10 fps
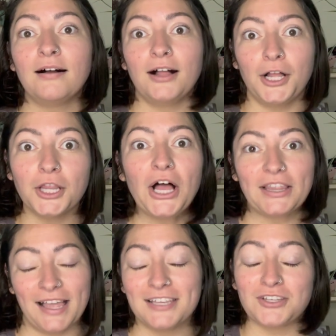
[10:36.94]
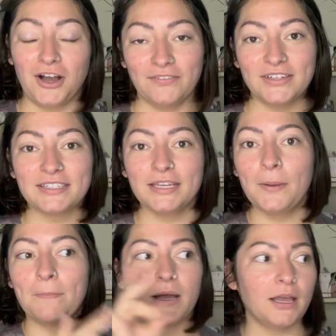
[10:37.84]
a lot less, obviously,
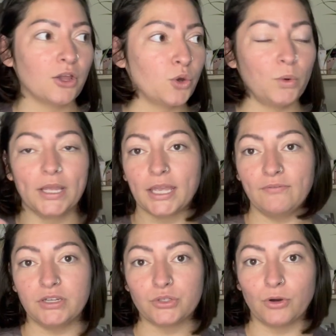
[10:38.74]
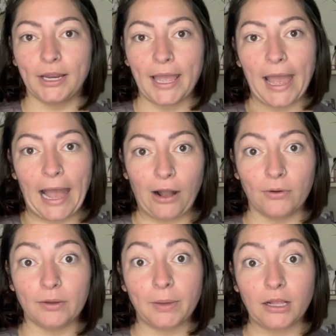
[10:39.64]
but quick inventory
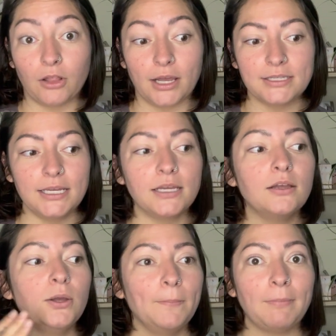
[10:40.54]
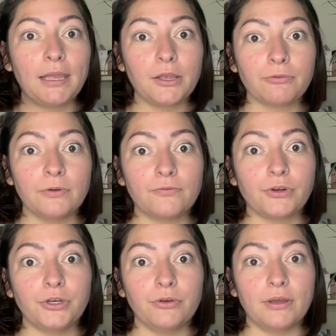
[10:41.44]
out of my closet, making room for
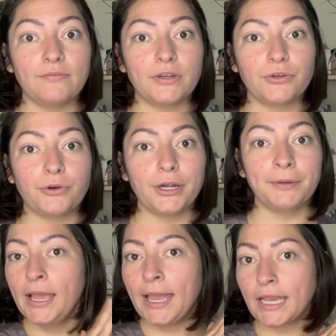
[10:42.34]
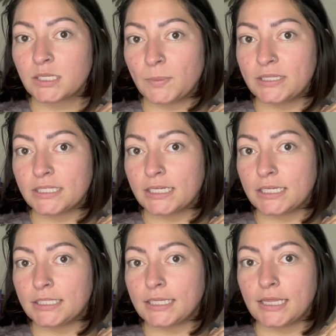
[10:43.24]
new inventory.
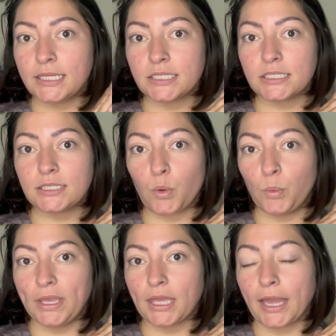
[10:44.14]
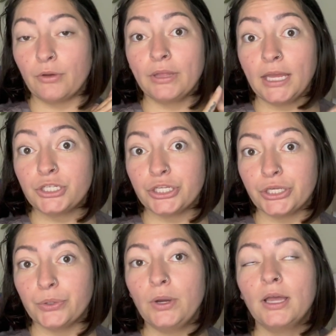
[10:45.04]
Expenses this week, I only had
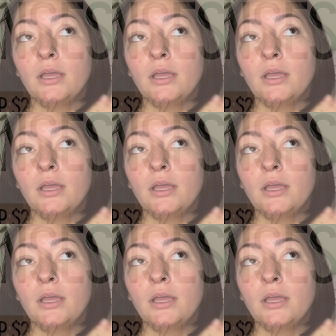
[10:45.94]
two.